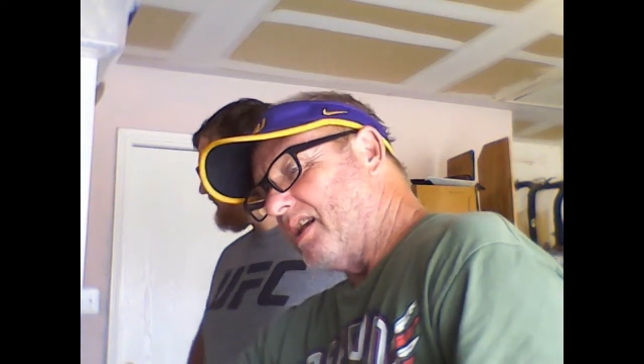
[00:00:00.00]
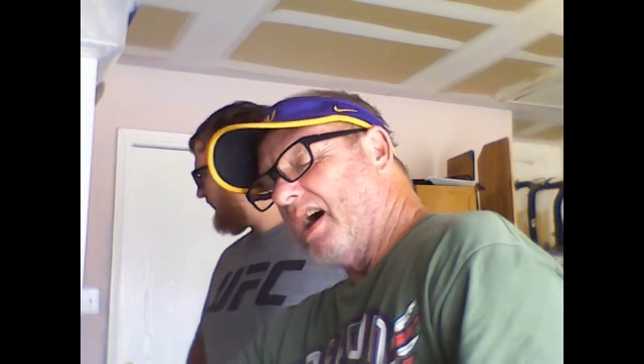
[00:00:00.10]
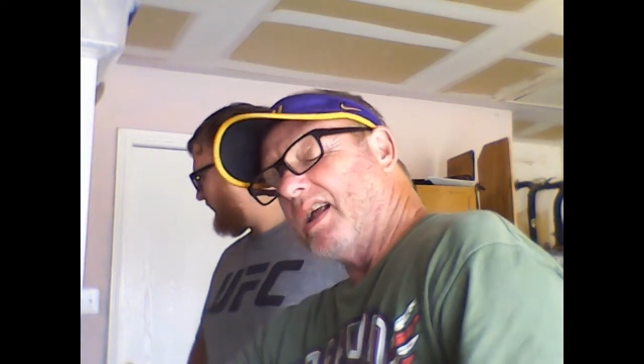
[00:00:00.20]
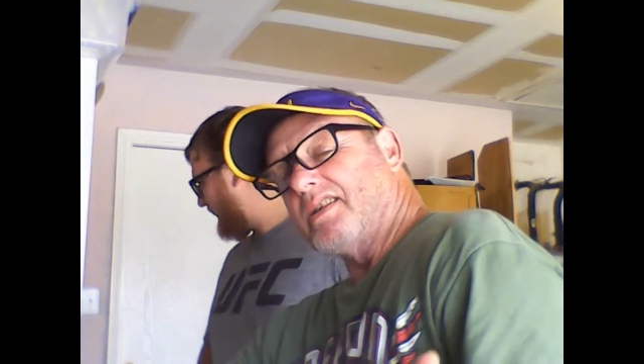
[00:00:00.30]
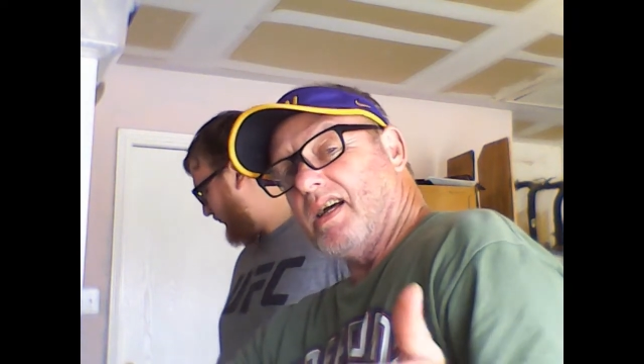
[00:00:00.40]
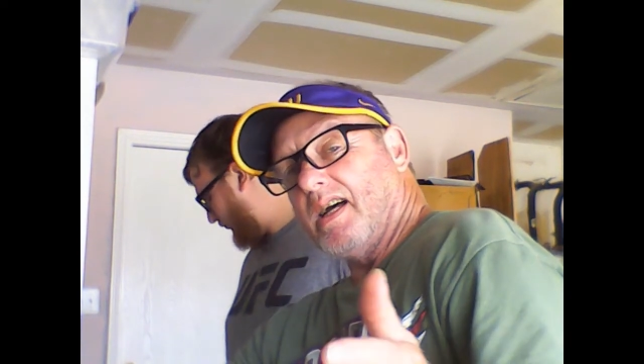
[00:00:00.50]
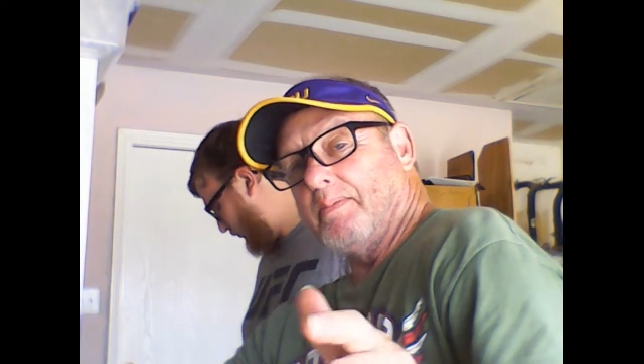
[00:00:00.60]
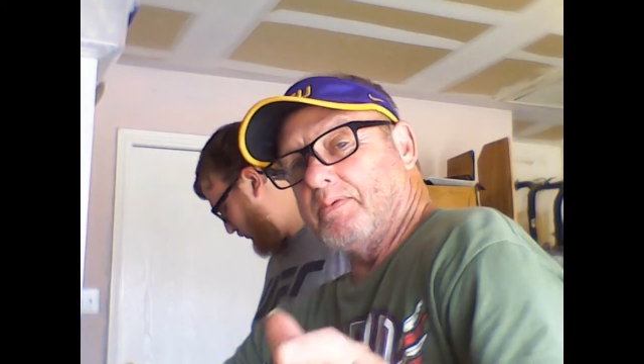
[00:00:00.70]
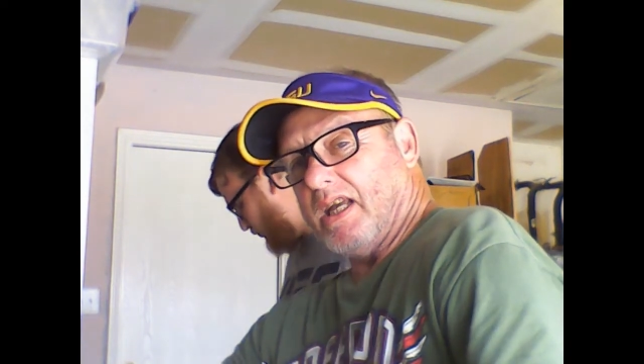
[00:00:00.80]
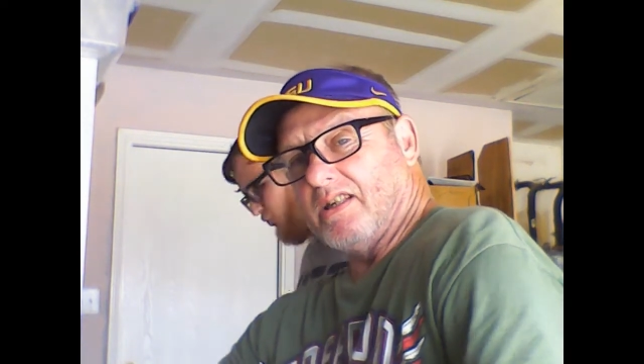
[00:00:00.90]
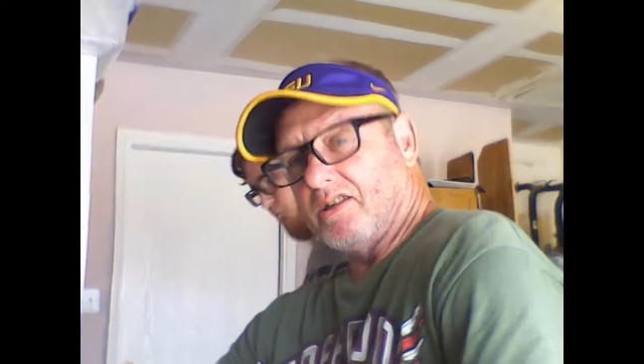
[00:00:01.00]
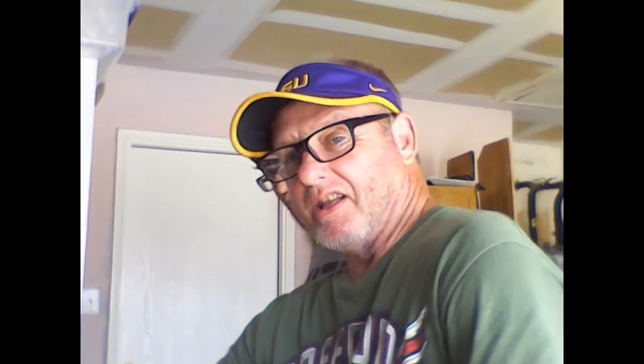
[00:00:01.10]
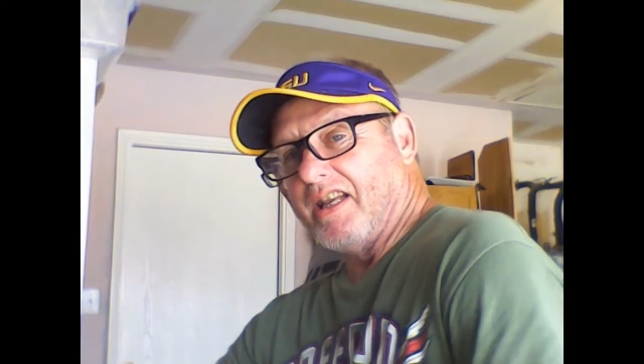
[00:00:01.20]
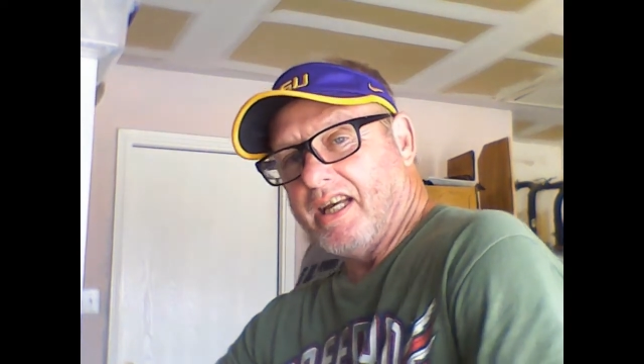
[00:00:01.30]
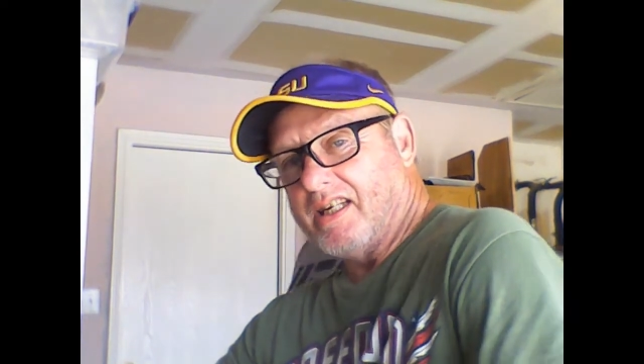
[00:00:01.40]
a lot of times
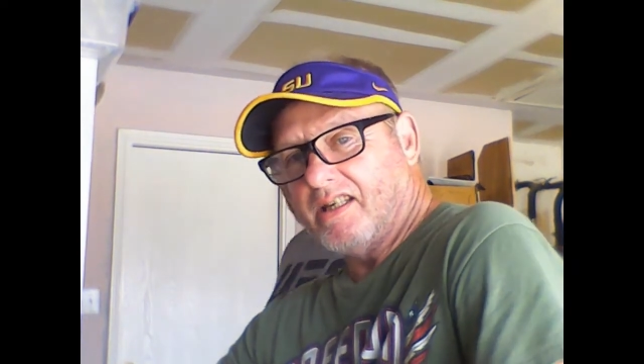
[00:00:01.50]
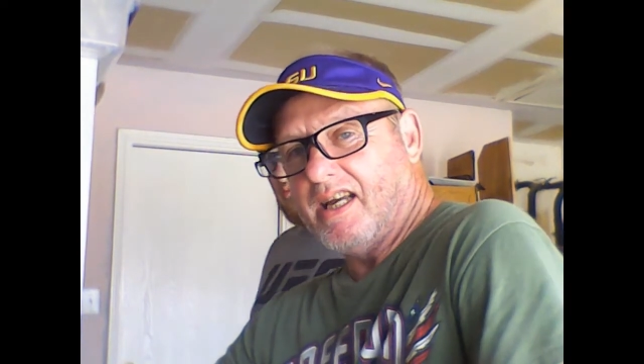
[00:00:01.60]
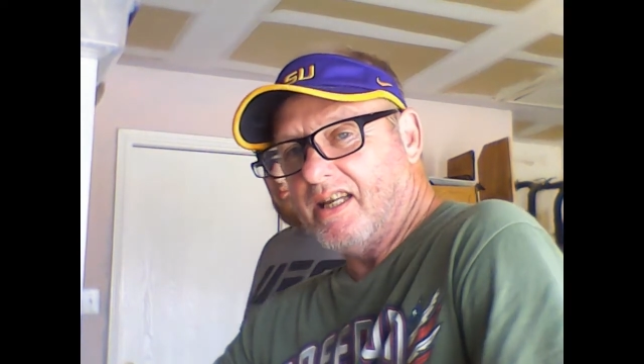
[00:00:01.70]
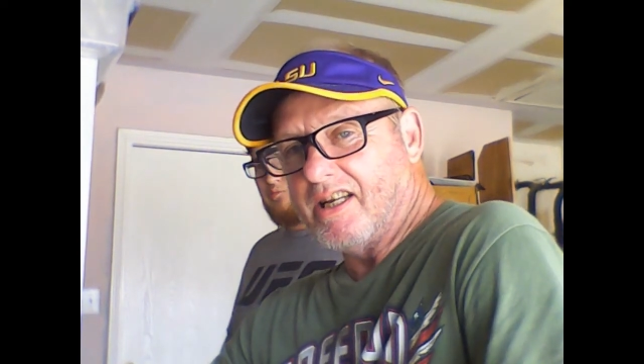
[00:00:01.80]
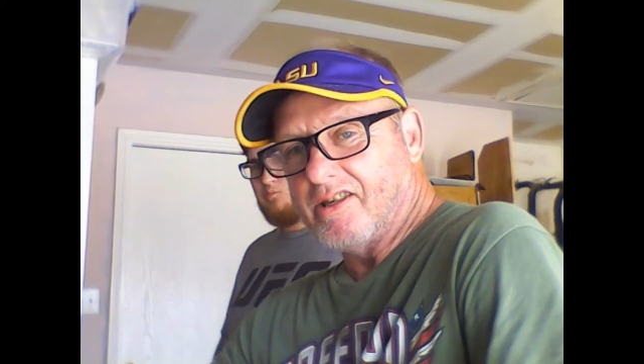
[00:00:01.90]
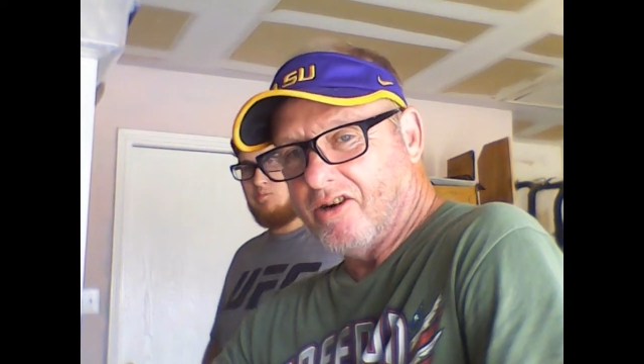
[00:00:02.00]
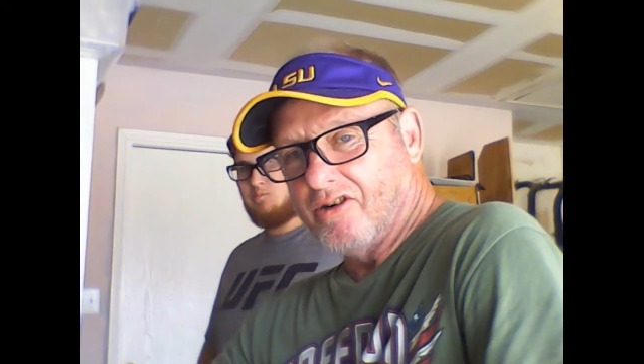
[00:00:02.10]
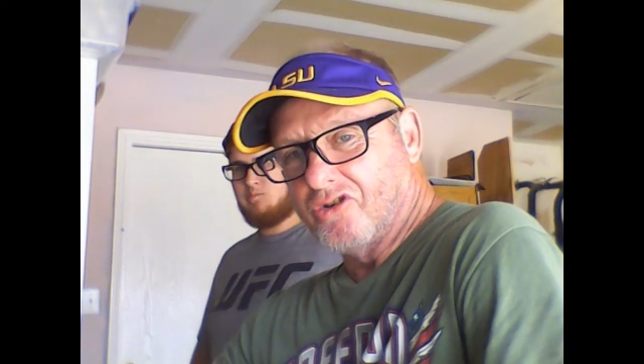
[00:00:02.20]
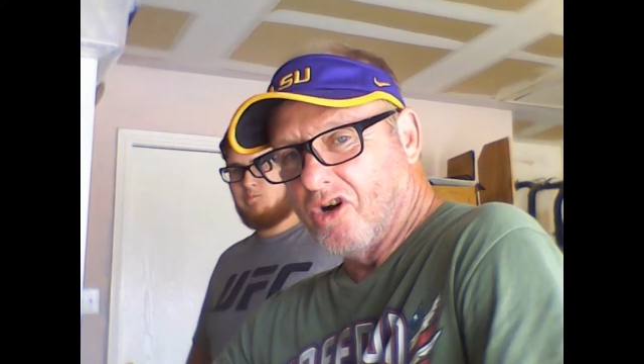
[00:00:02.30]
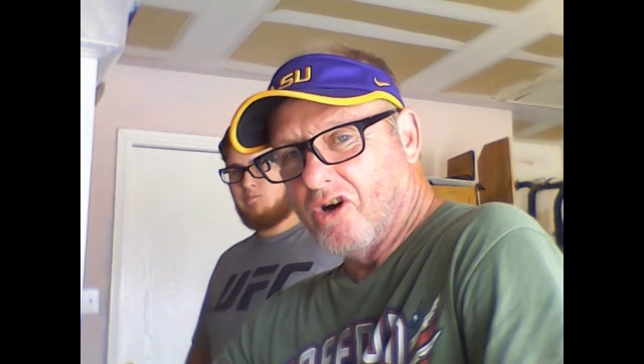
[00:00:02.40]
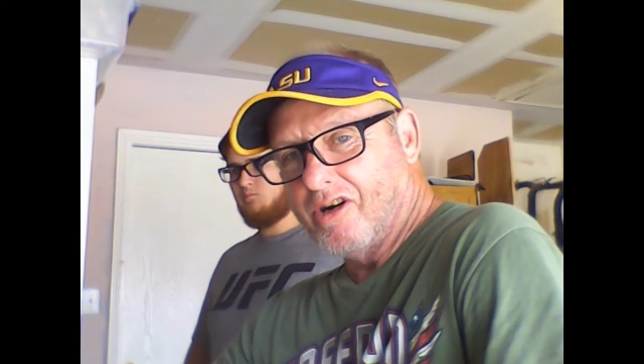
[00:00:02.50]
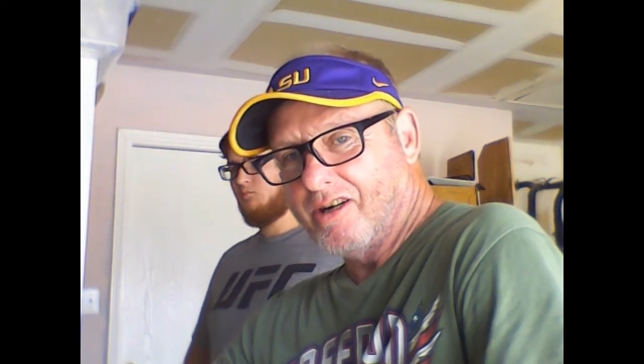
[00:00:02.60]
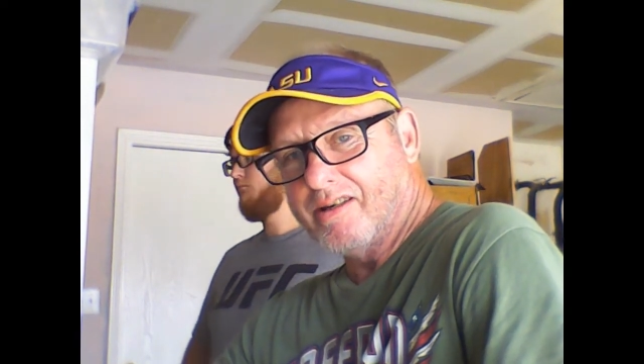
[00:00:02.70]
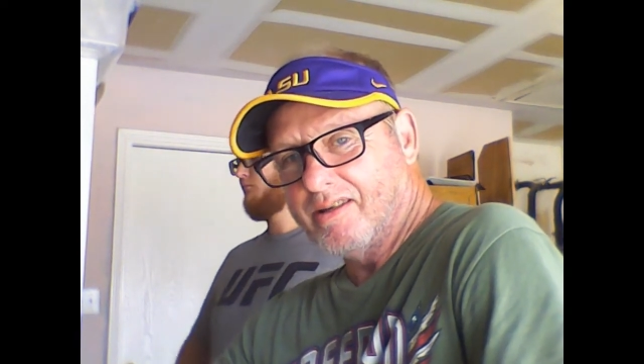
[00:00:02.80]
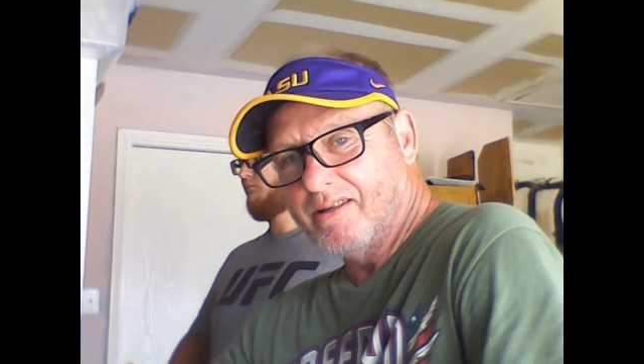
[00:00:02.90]
it's the nicotine that turns
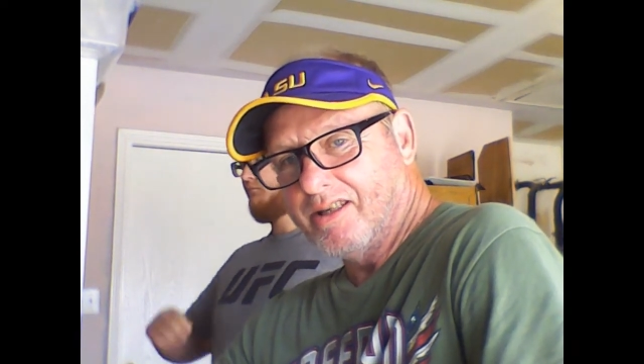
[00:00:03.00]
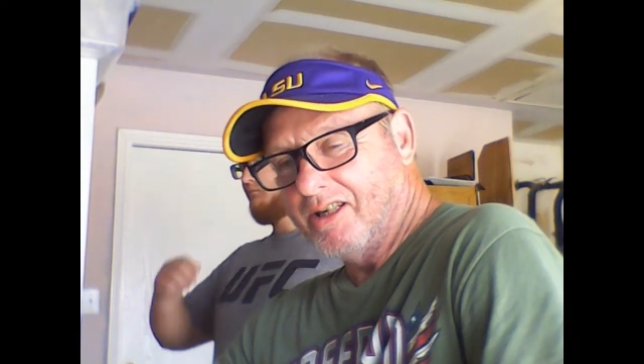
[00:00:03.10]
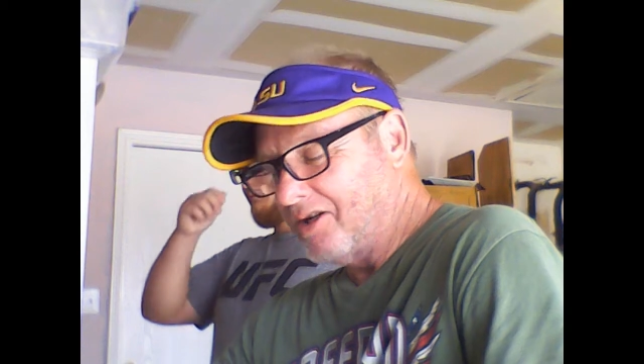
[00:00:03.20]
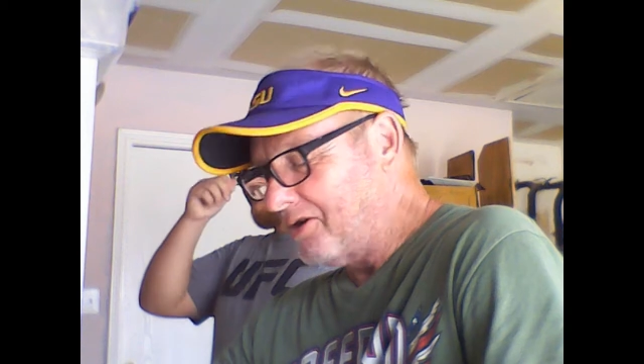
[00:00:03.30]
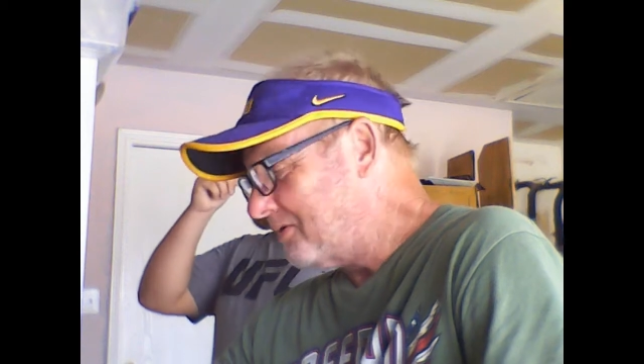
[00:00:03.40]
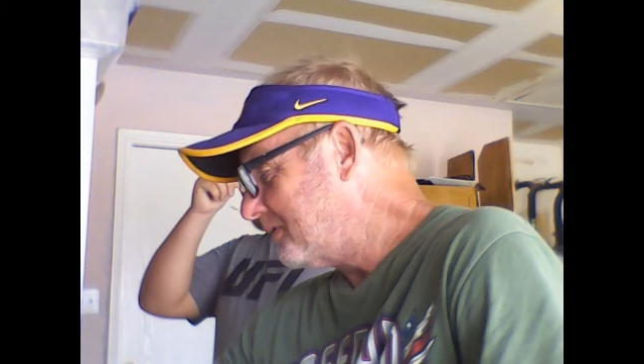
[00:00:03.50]
dark. You